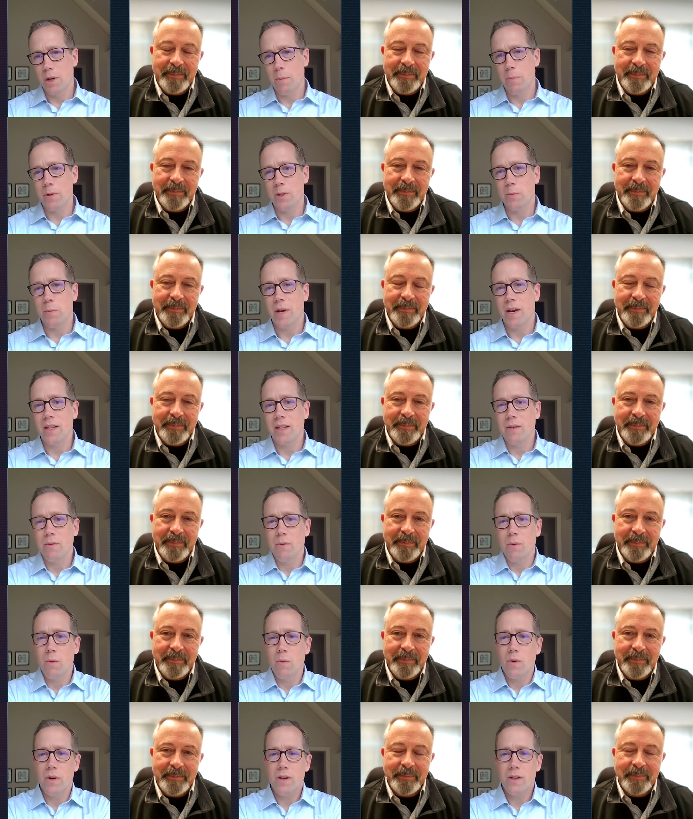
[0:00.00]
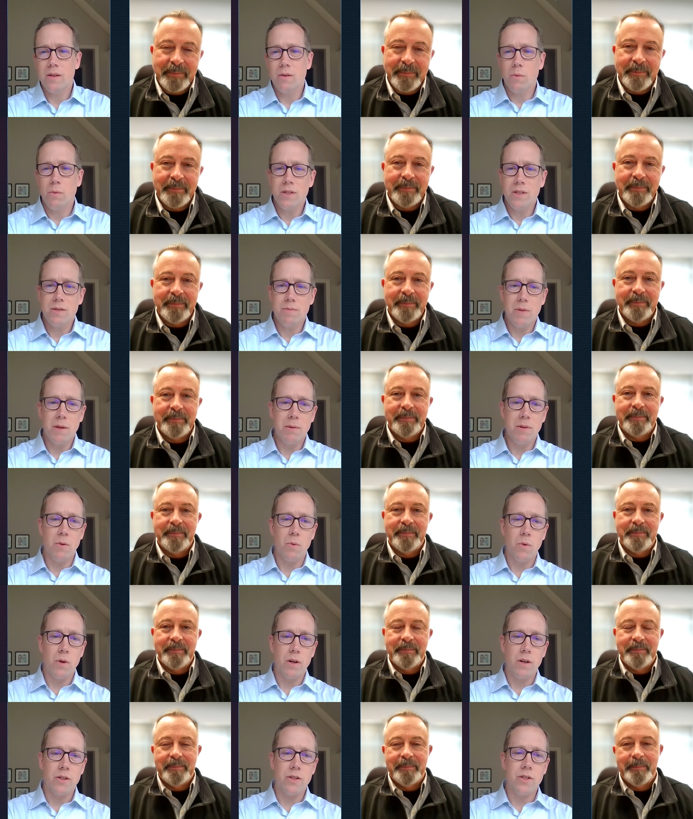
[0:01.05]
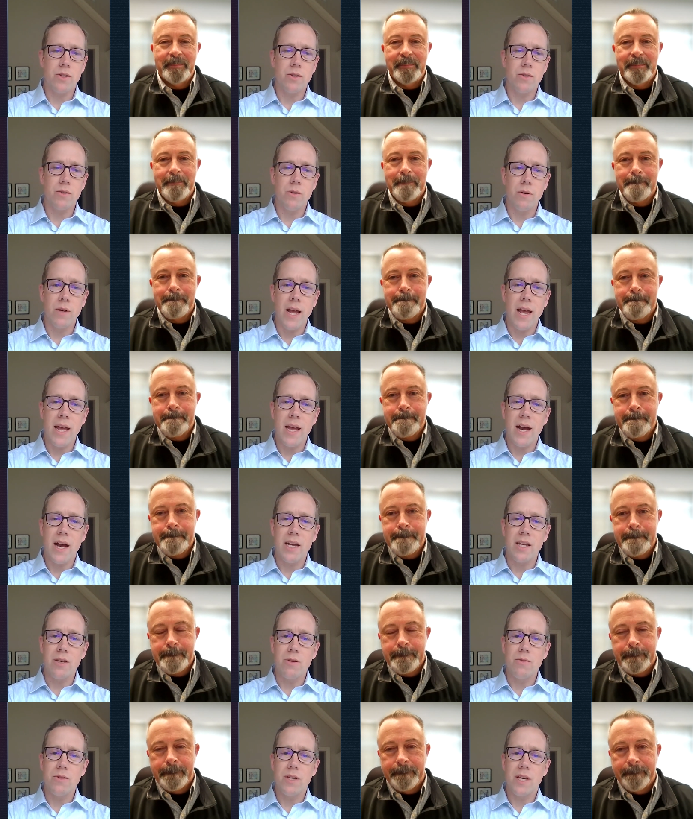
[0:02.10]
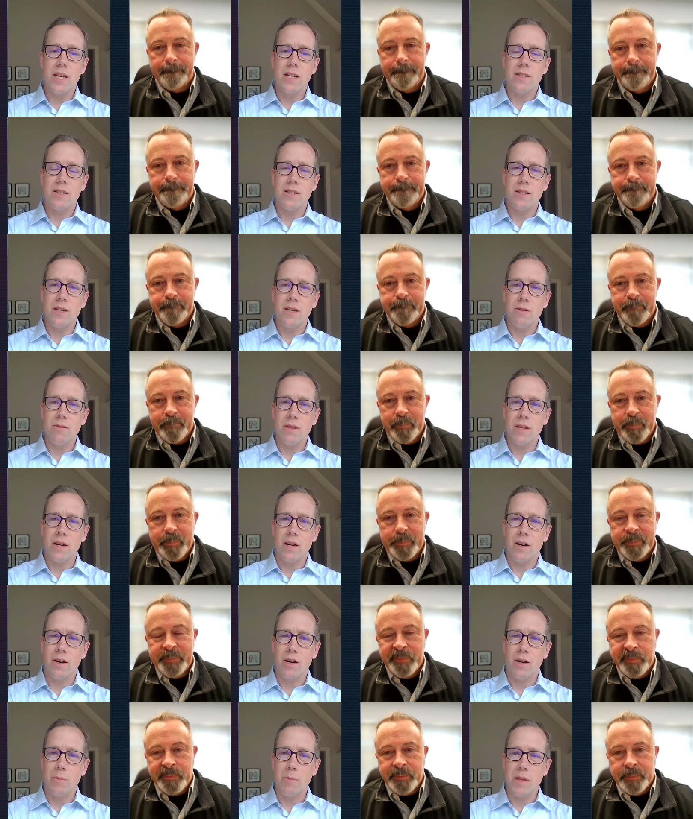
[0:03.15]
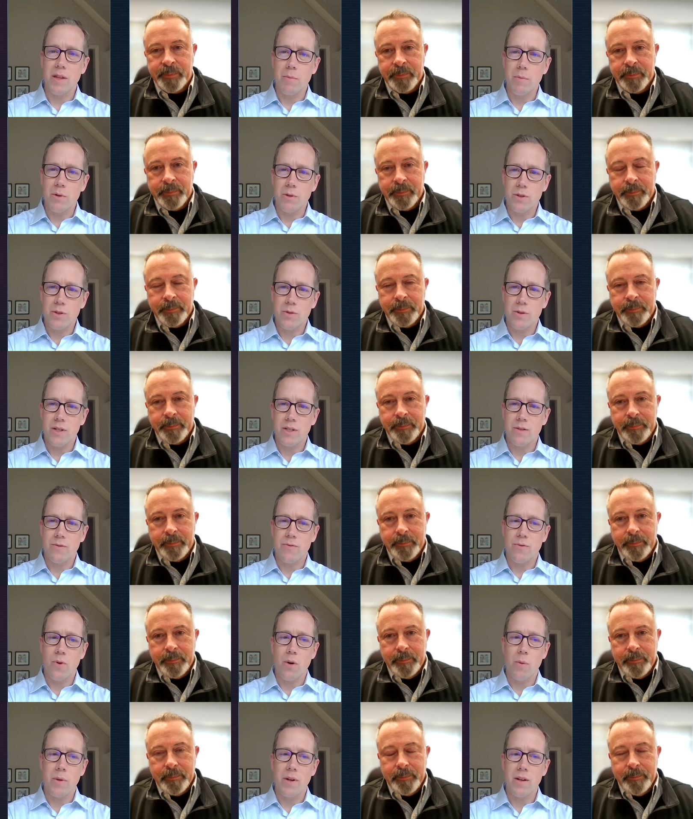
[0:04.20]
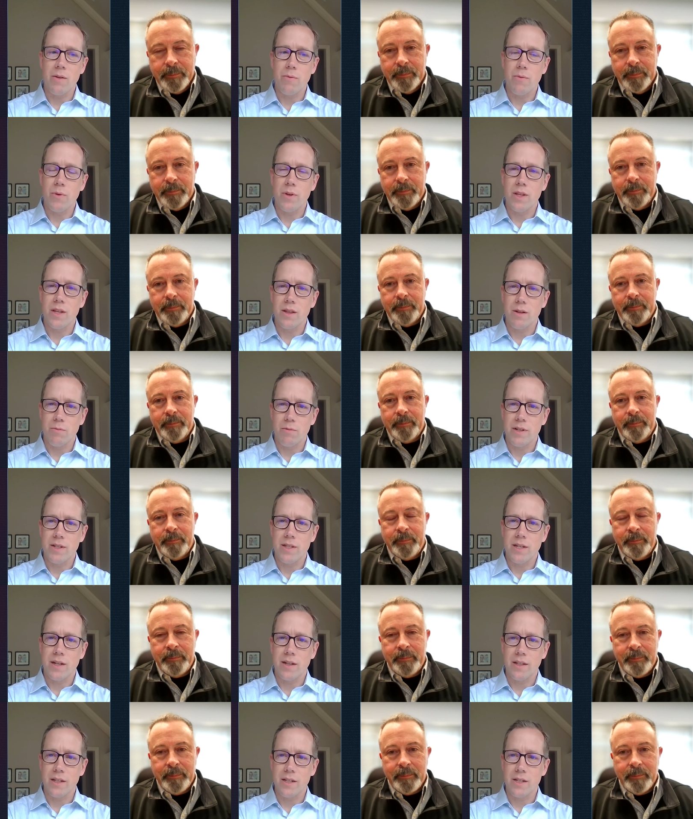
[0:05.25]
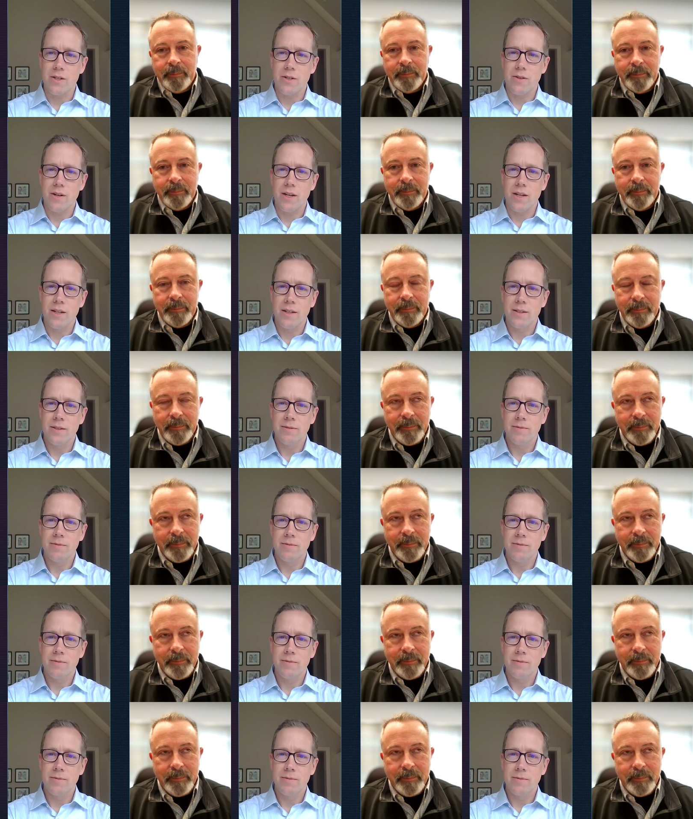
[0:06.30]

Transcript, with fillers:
Speaker 1: your perspective, what's maybe the one or two AI use cases that you think are going to be the most transformative within the retail industry?